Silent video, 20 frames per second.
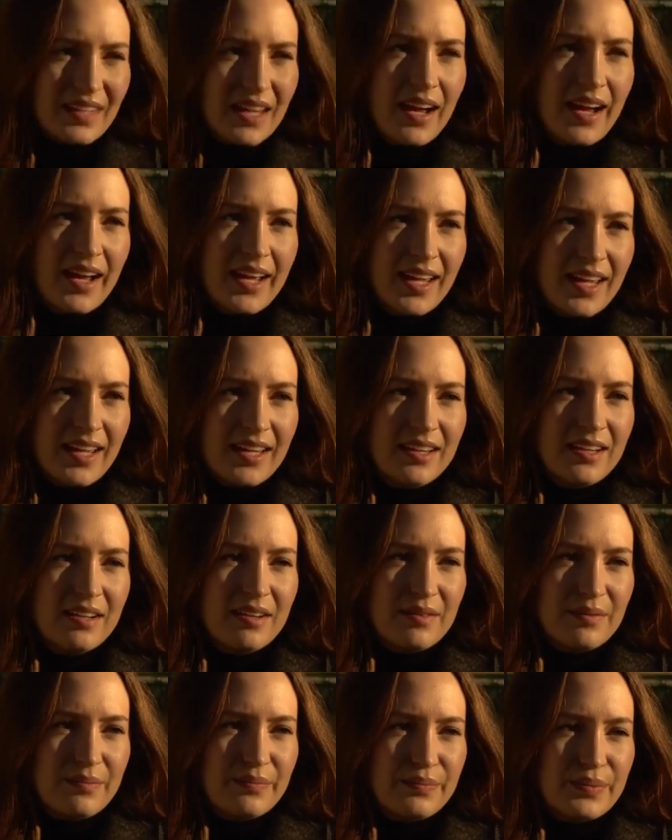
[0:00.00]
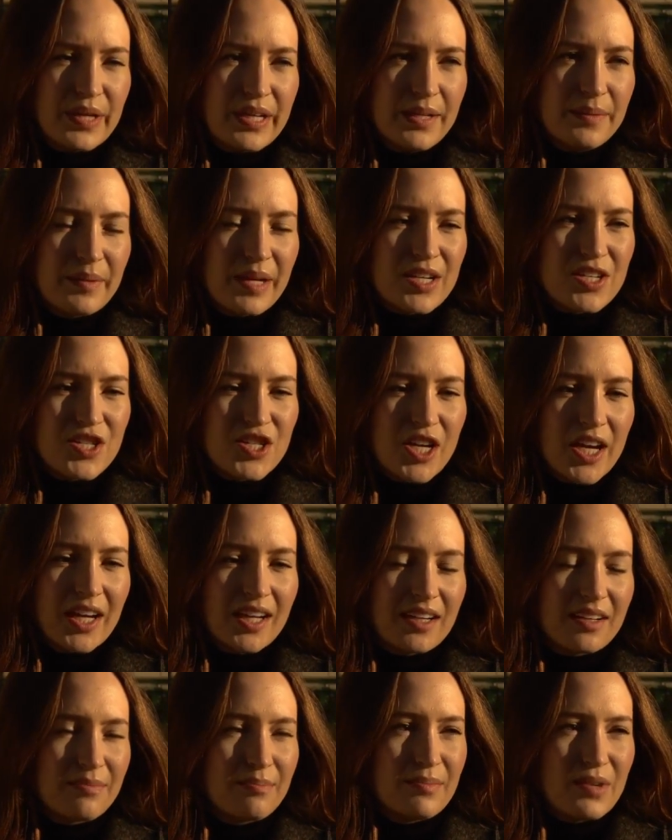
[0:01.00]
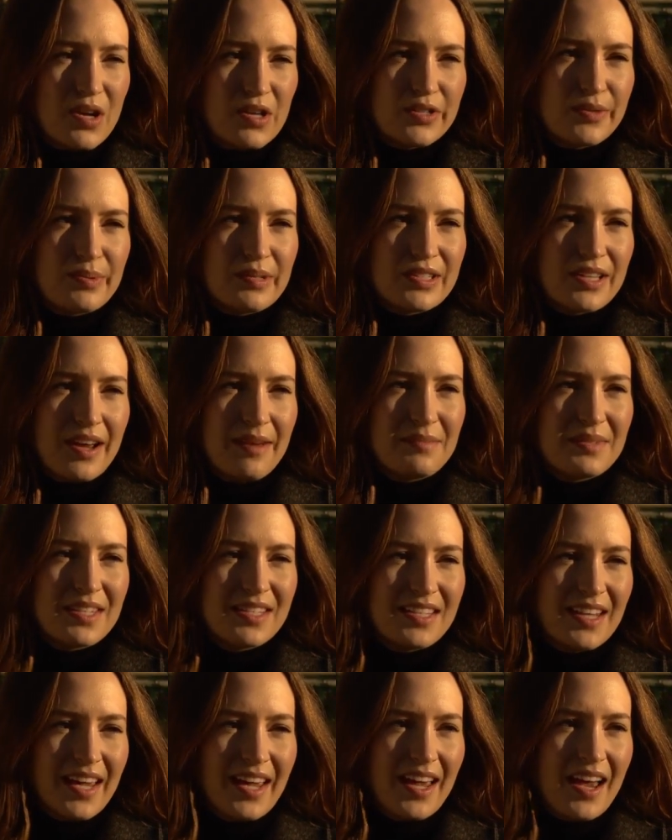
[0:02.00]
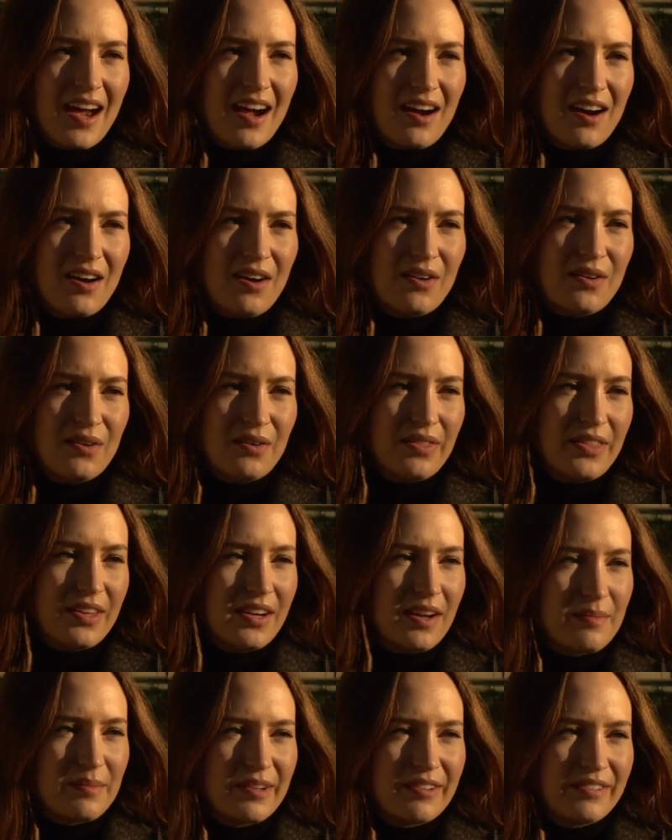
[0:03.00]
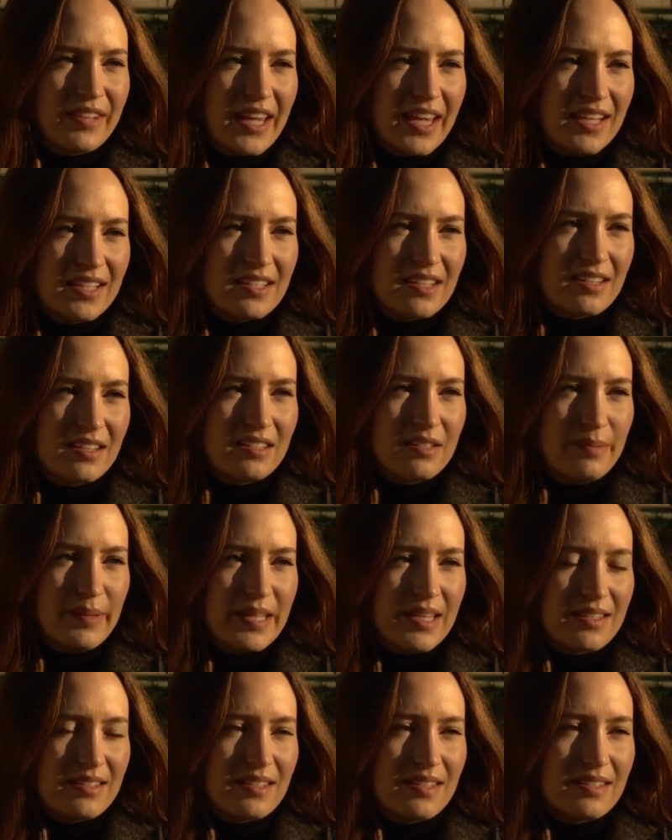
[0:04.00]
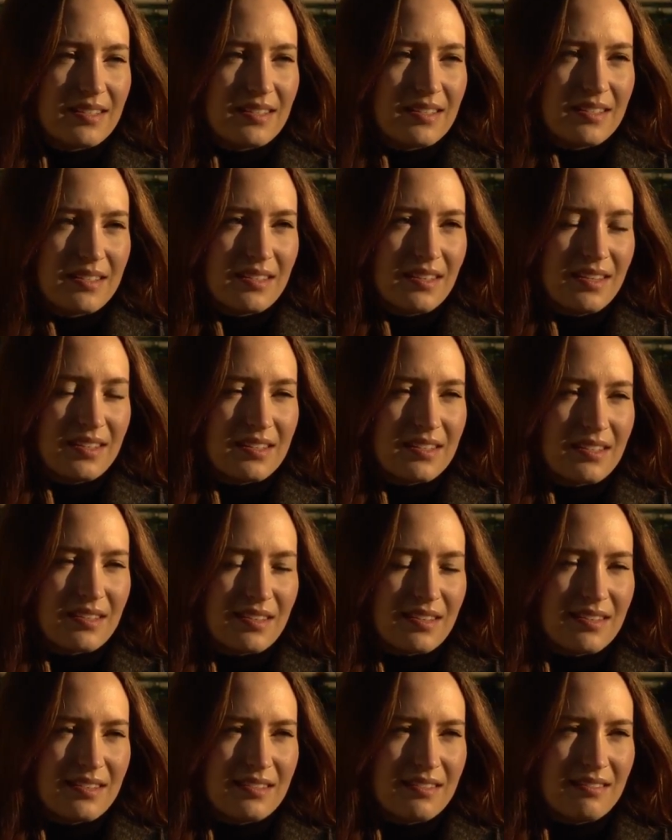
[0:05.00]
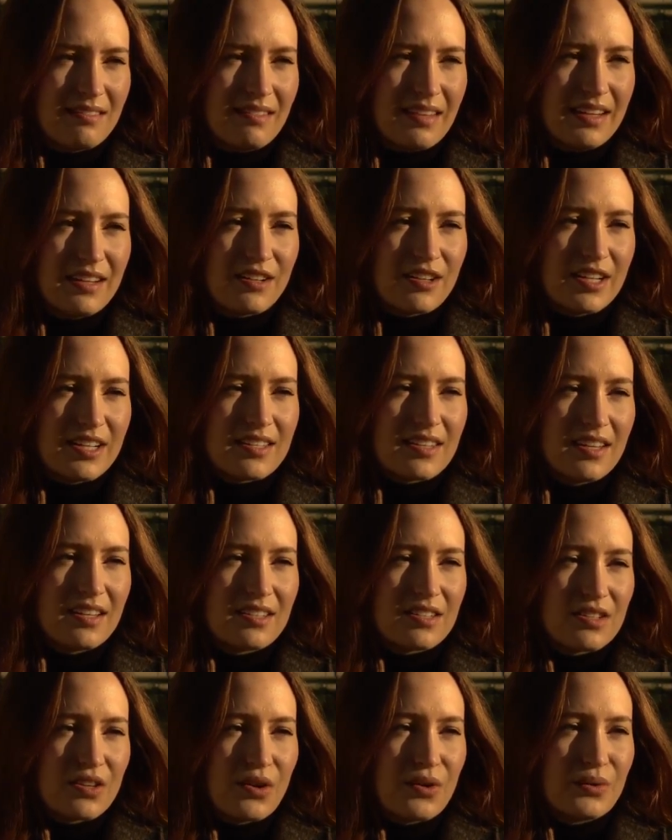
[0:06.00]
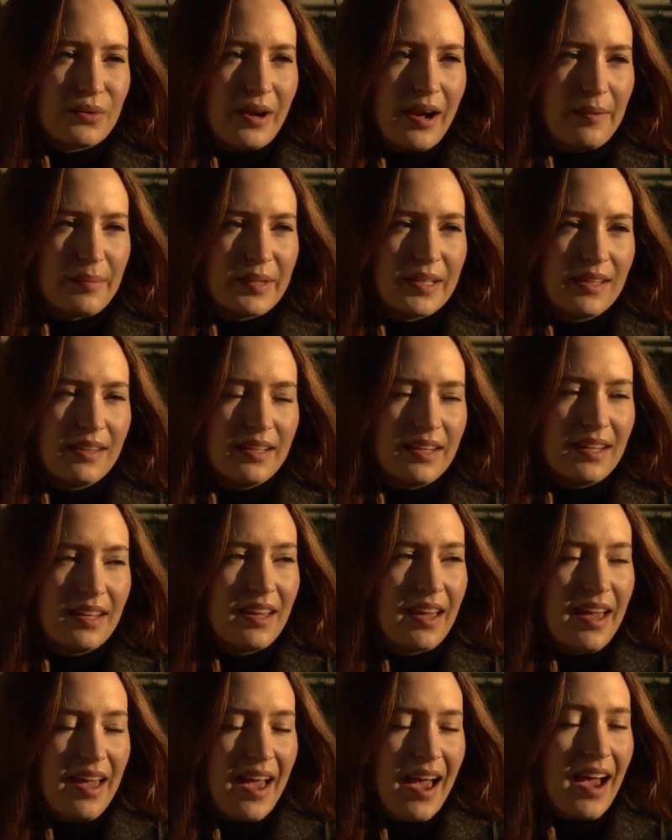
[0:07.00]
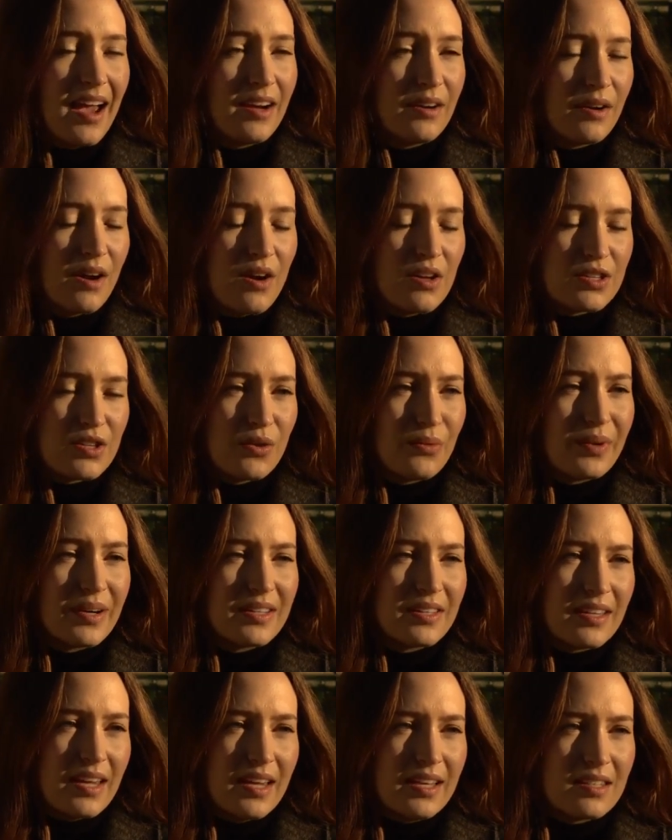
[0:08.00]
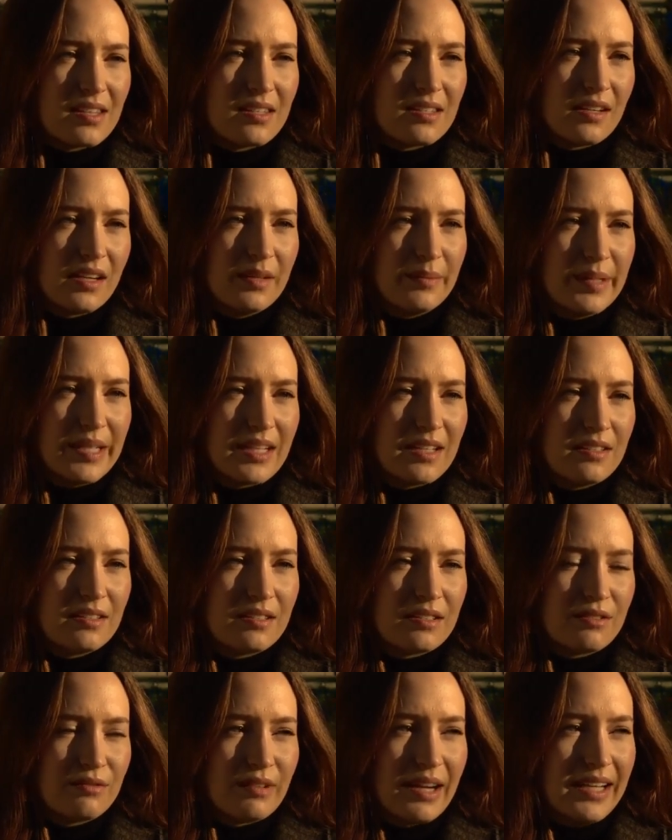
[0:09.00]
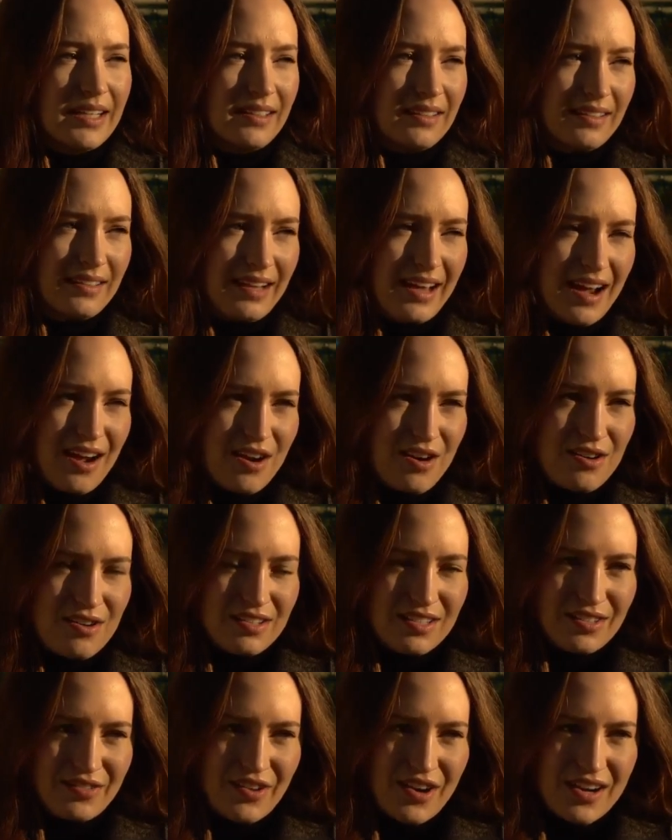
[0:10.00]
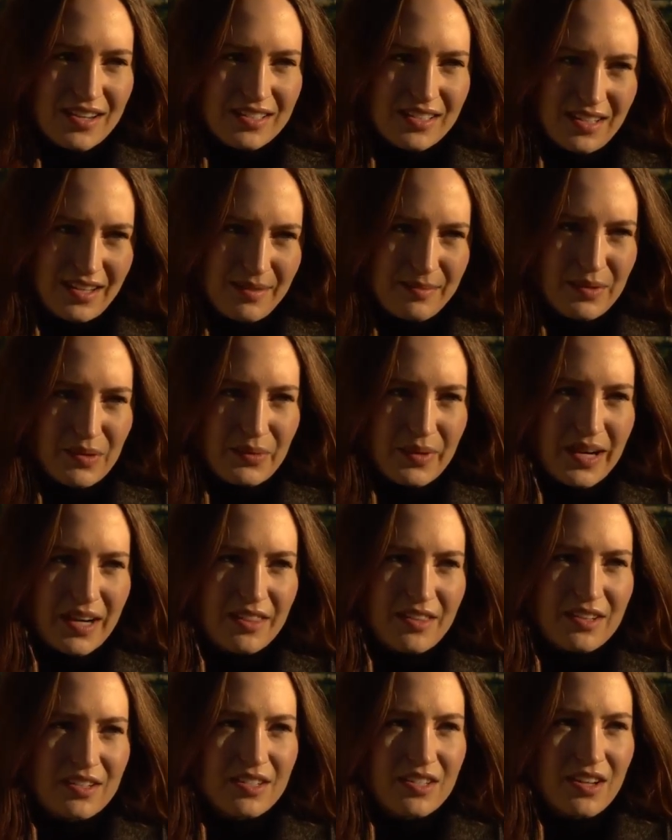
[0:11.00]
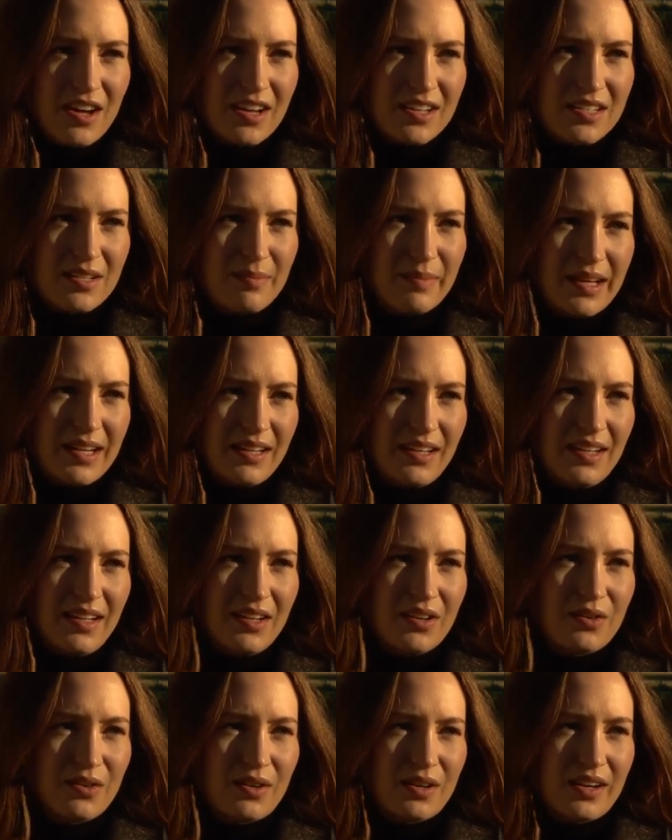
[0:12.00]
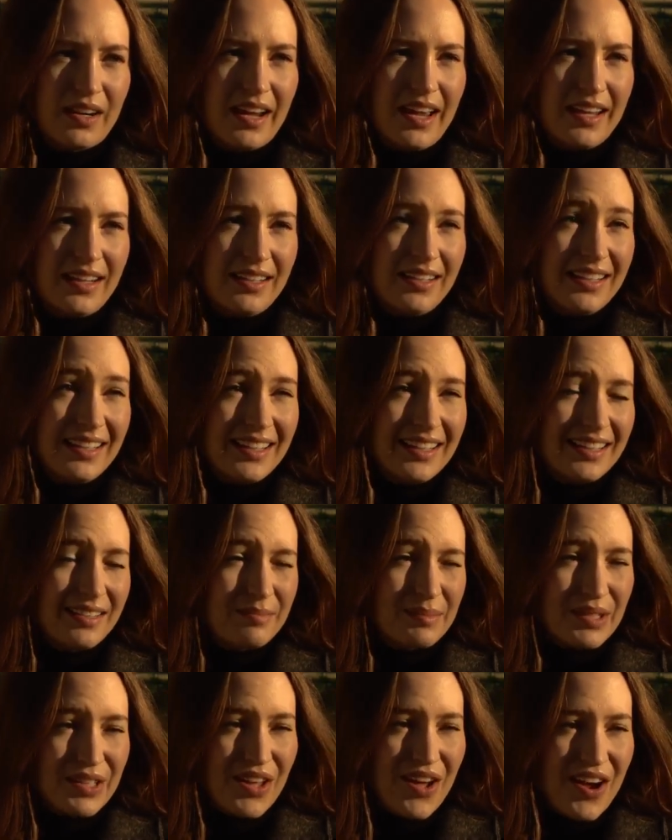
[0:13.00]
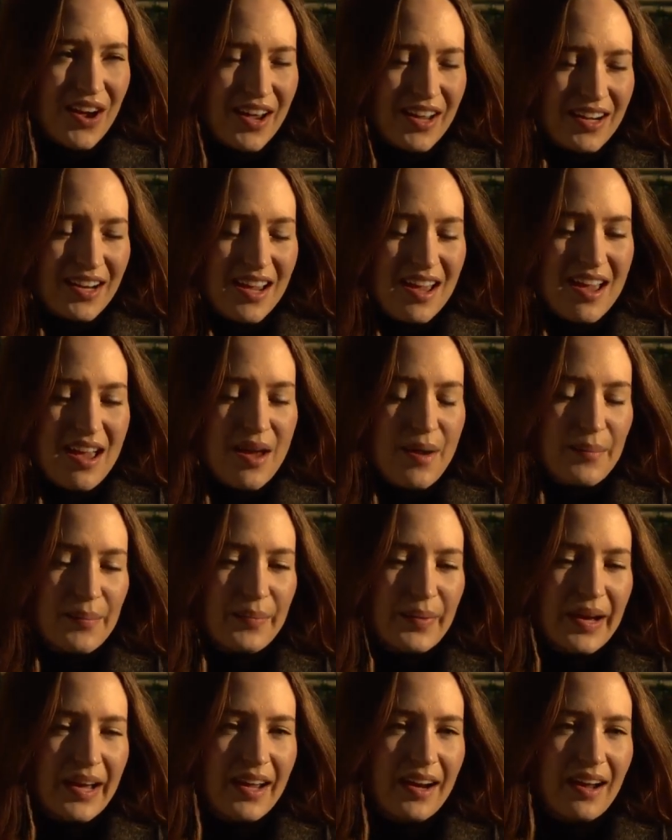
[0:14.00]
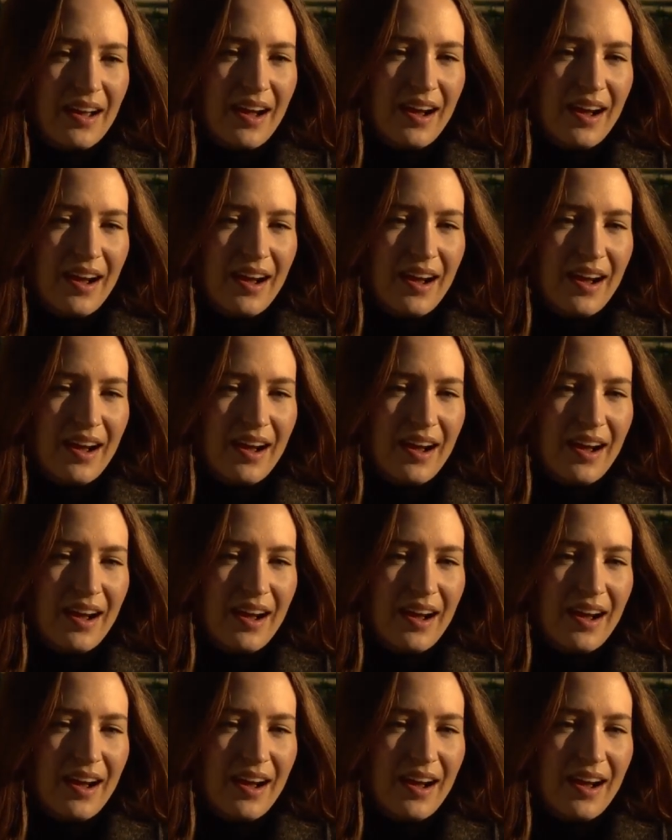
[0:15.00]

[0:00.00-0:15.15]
I pretty much check multiple times a day how the number of cases, because it's increasing so rapidly, and also where the cases are, because right now, as far as I'm aware, there's not many or any in Milan, but